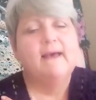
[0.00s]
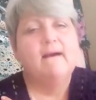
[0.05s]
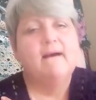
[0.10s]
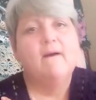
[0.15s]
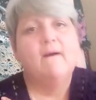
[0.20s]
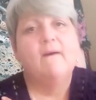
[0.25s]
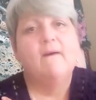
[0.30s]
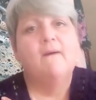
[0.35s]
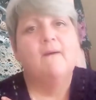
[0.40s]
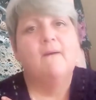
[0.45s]

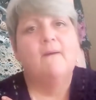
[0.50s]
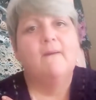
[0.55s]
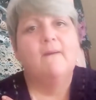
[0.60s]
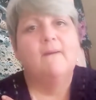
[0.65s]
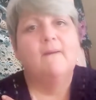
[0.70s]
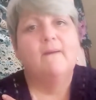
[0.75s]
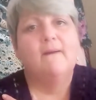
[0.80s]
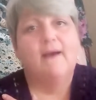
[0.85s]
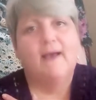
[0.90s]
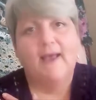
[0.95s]

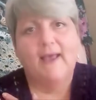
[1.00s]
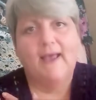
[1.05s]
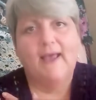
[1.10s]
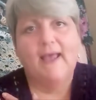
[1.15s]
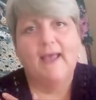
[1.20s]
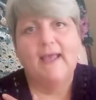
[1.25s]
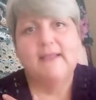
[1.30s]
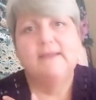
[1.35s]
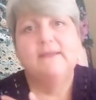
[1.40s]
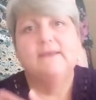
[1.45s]

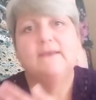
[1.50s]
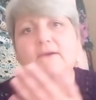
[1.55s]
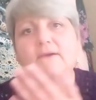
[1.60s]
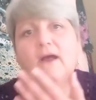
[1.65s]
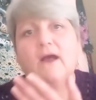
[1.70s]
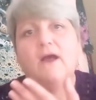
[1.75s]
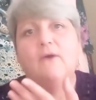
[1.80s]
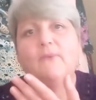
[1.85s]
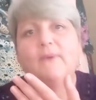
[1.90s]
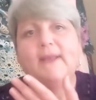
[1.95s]
and here
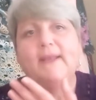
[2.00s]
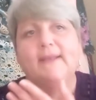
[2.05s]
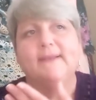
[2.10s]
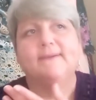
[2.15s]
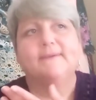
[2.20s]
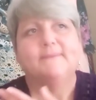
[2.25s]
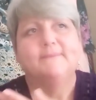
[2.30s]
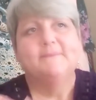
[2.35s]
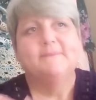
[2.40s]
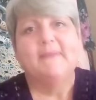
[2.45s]
I
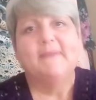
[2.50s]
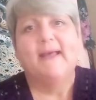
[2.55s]
win.